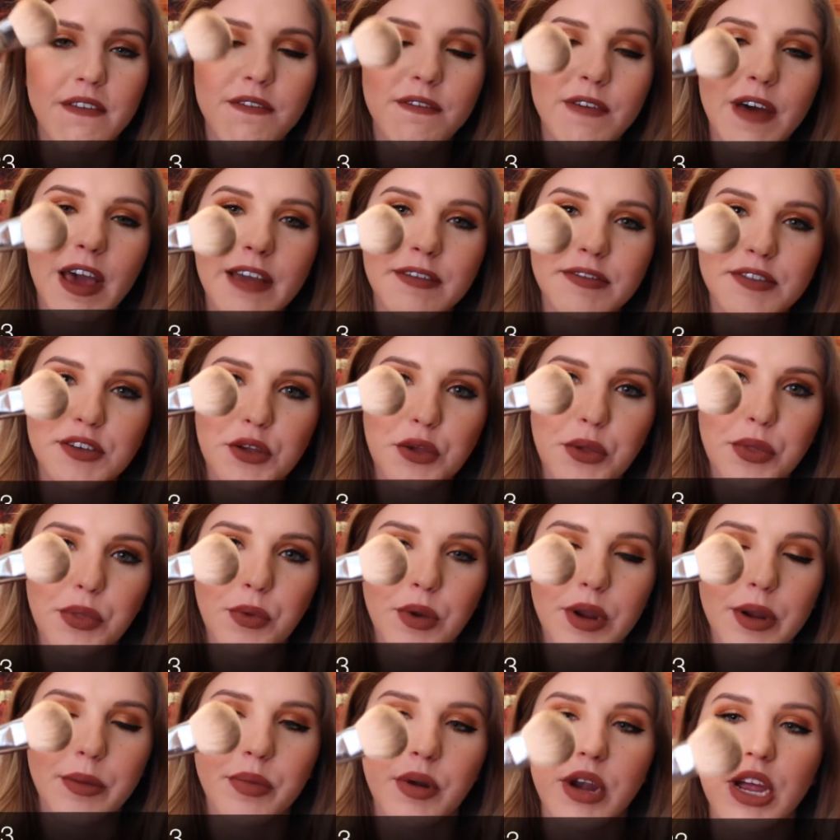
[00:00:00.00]

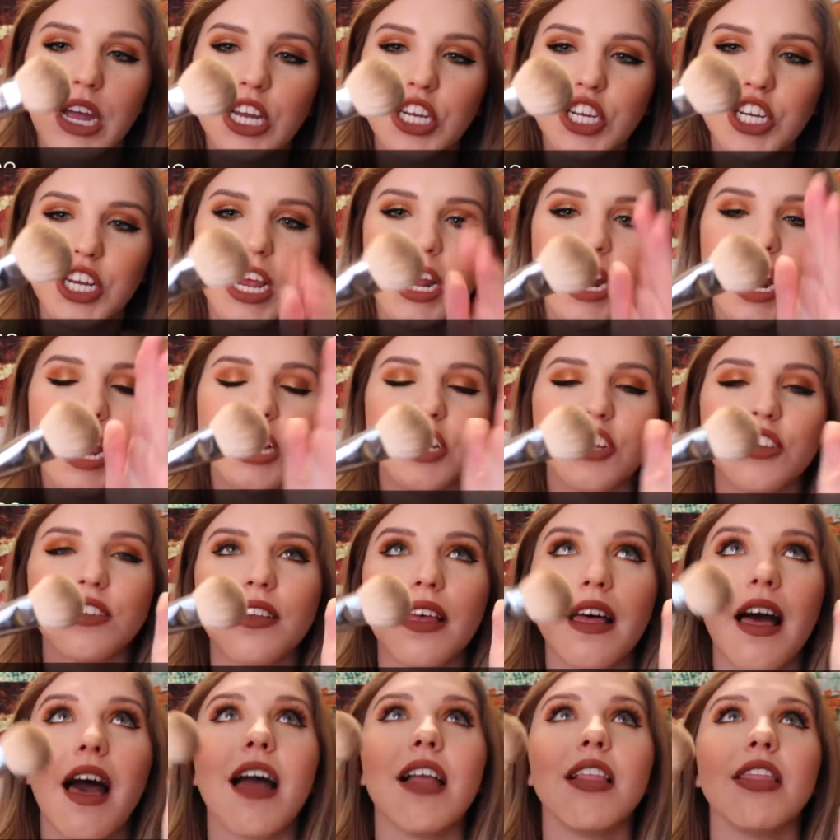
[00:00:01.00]
M523 brush, and I
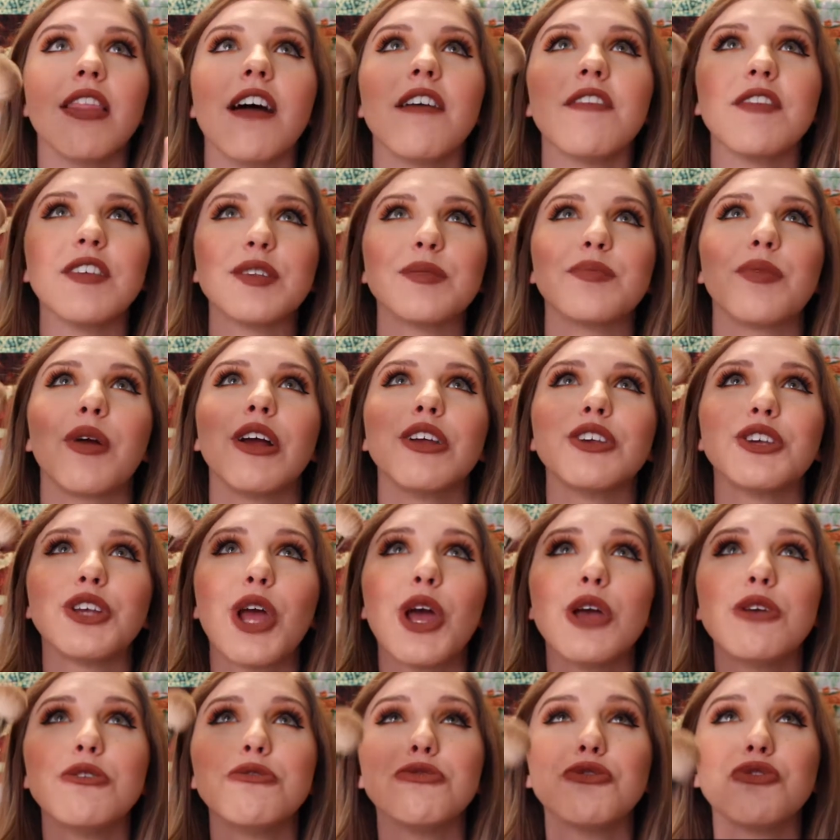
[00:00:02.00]
love this brush
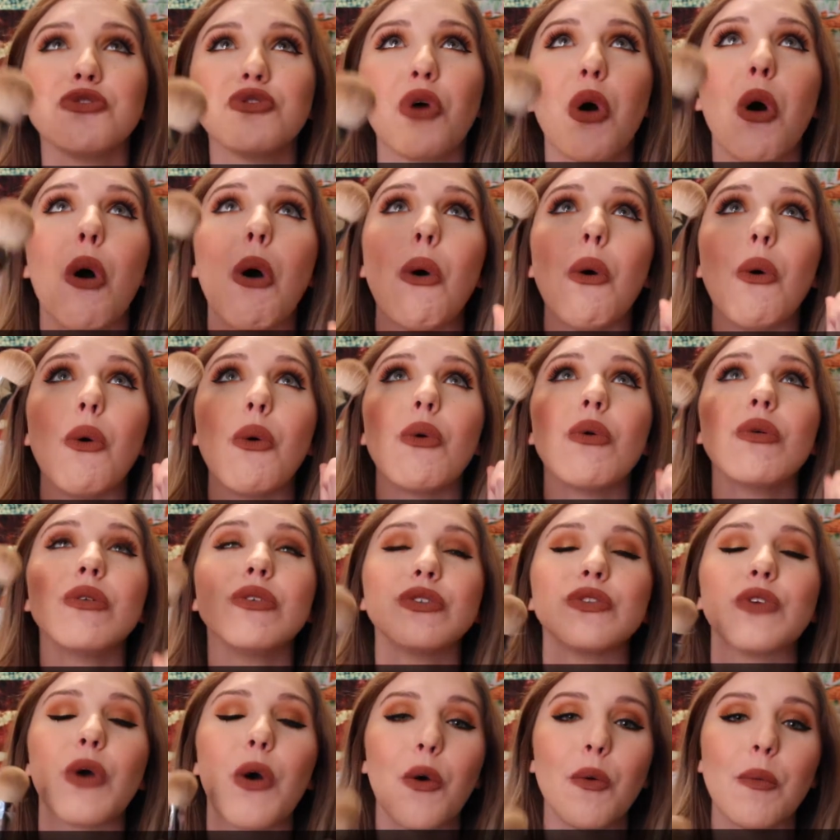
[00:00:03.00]
so
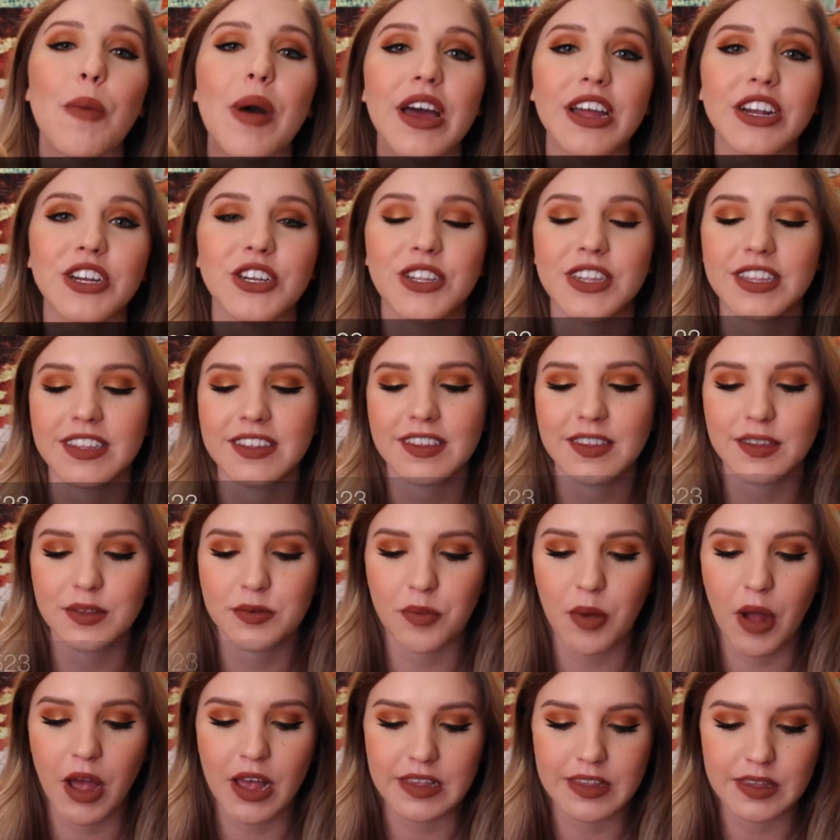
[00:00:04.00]
much. This is
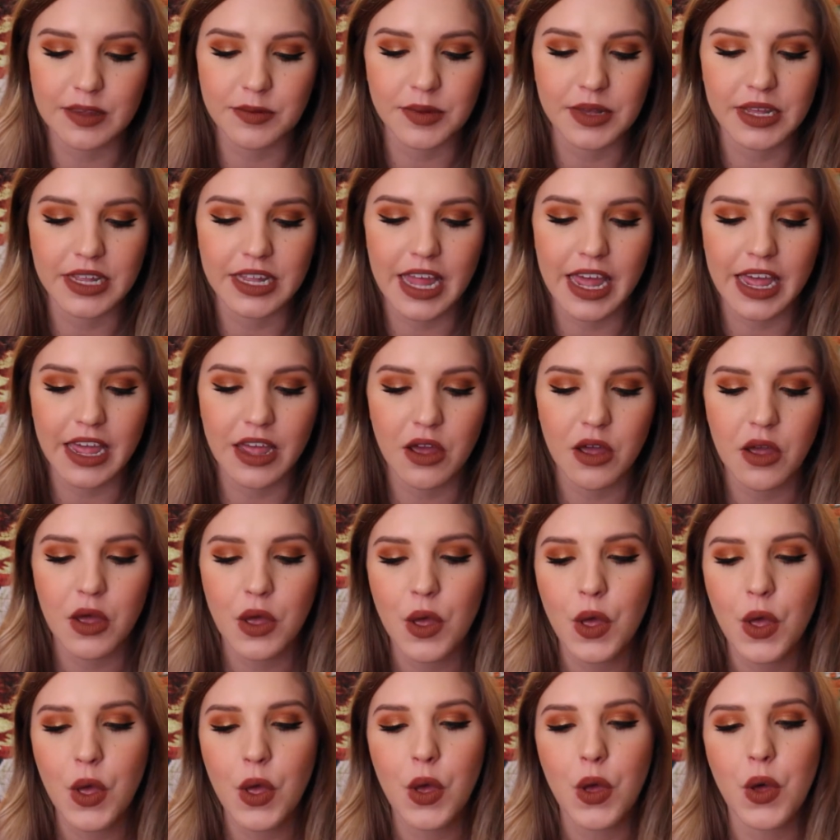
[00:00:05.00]
possibly like
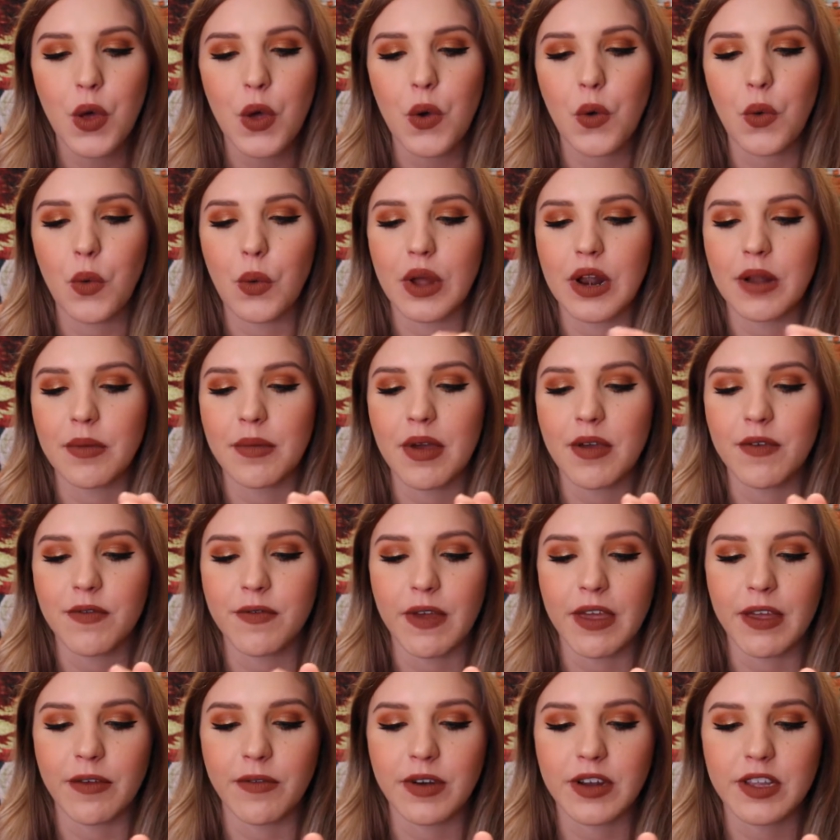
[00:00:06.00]
one of my
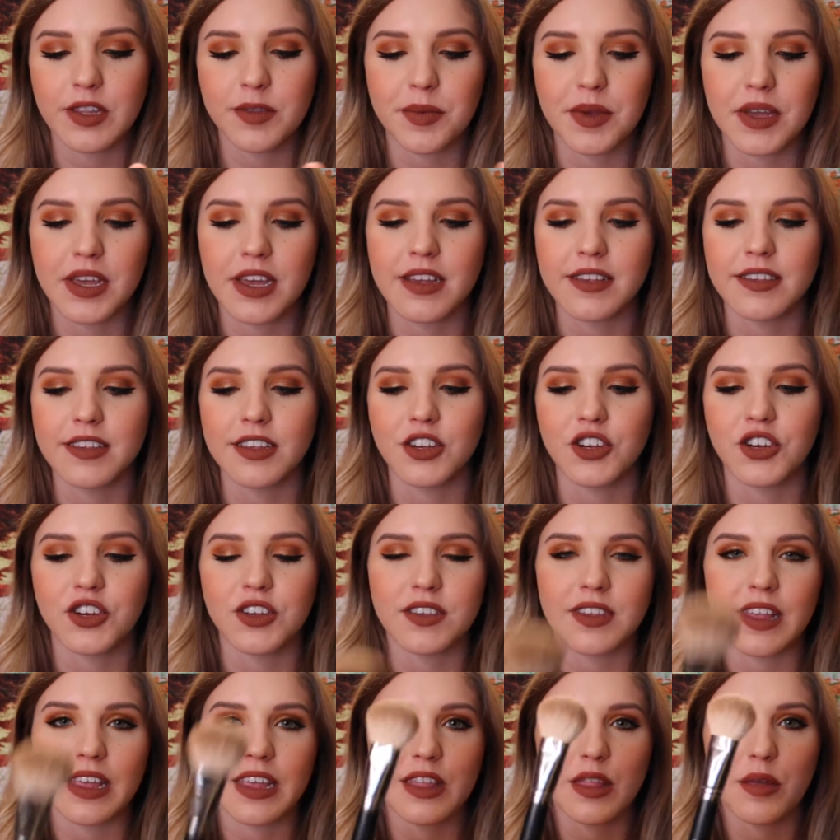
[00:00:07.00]
favorites because it's
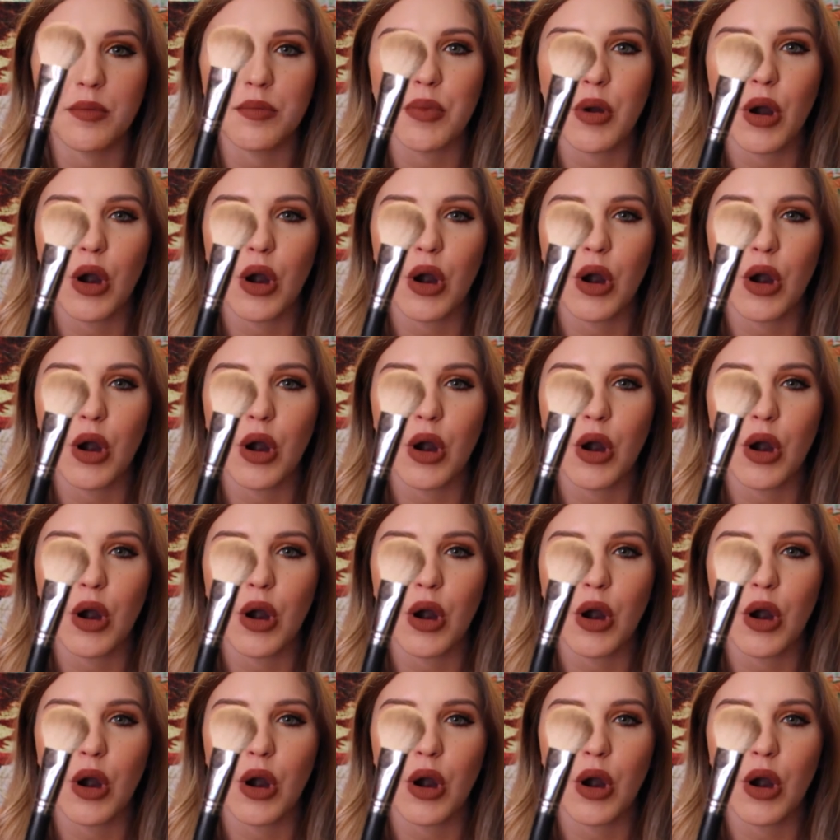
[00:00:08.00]
just like the